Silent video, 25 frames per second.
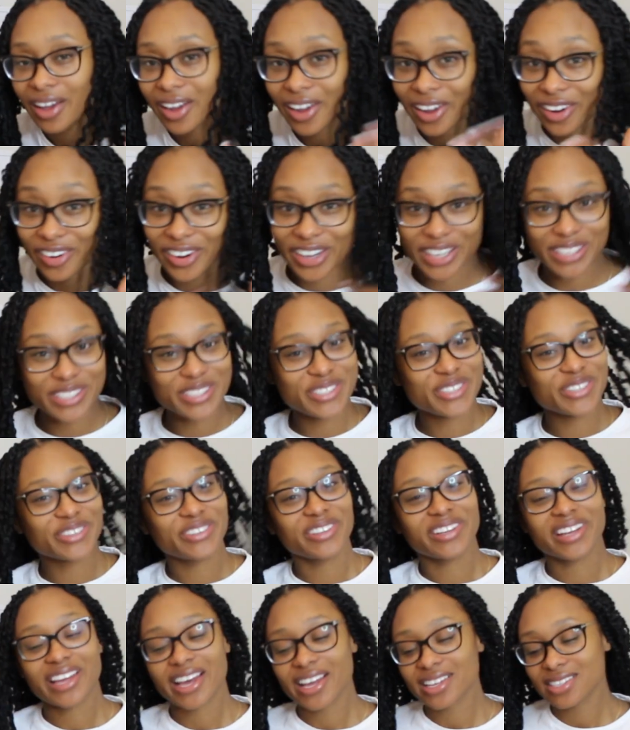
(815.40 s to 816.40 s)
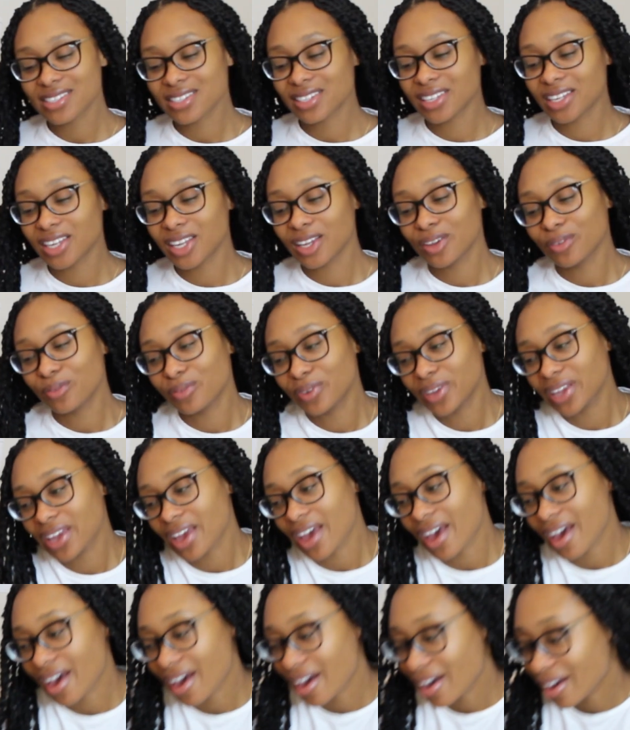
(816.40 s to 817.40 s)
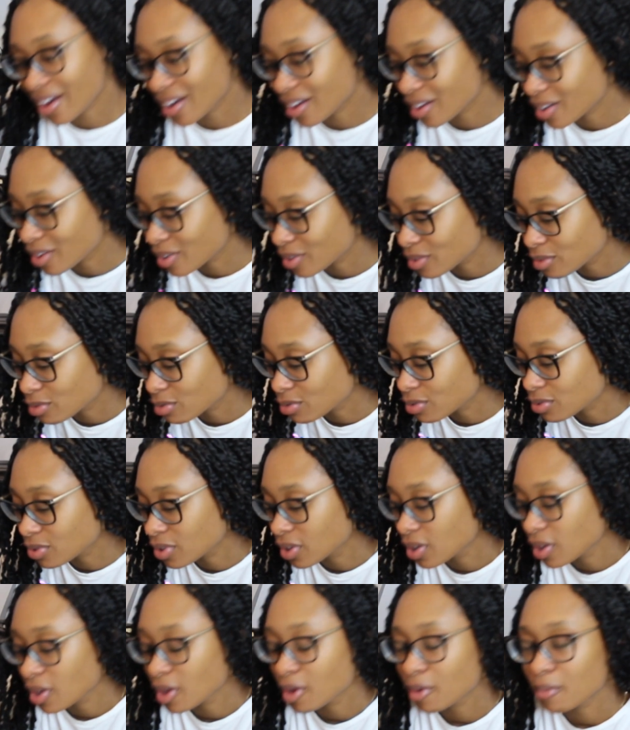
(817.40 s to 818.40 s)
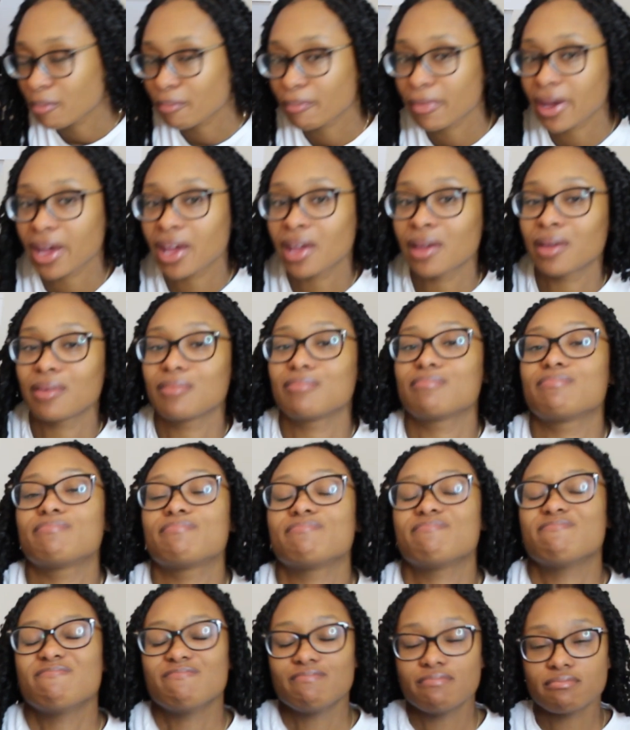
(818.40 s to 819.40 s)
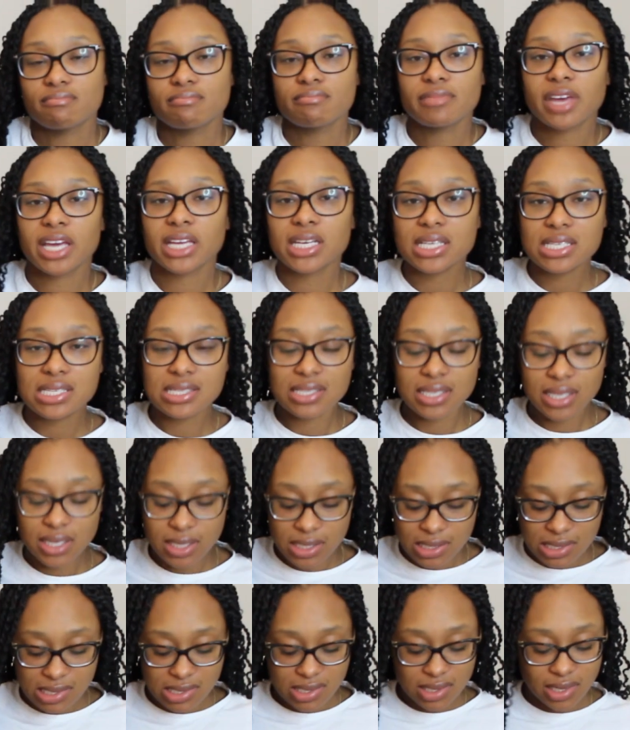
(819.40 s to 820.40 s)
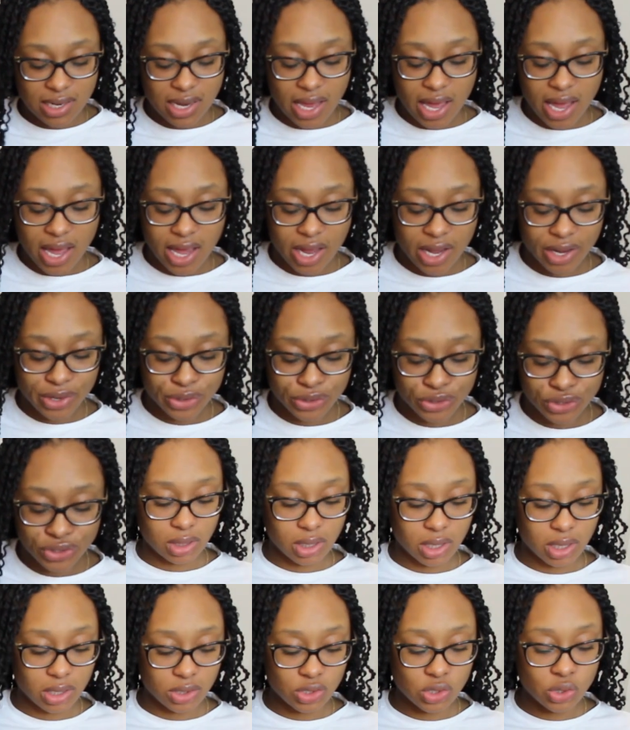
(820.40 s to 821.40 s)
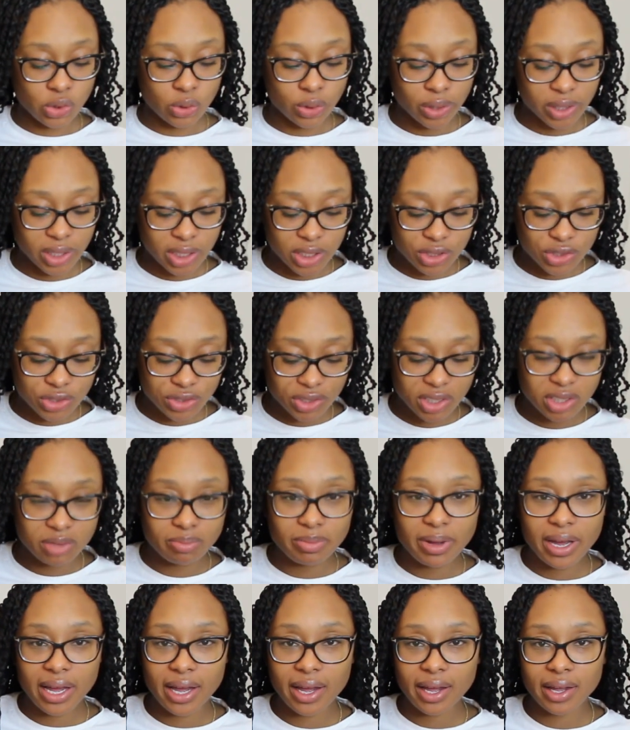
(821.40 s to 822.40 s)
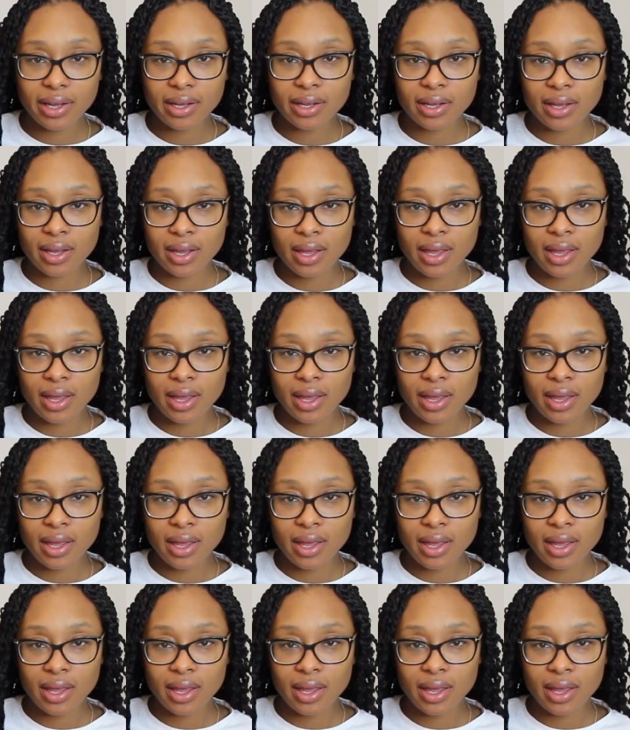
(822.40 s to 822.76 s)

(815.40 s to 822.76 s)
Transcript: Alright, so lastly we have my medicine / toiletry bag.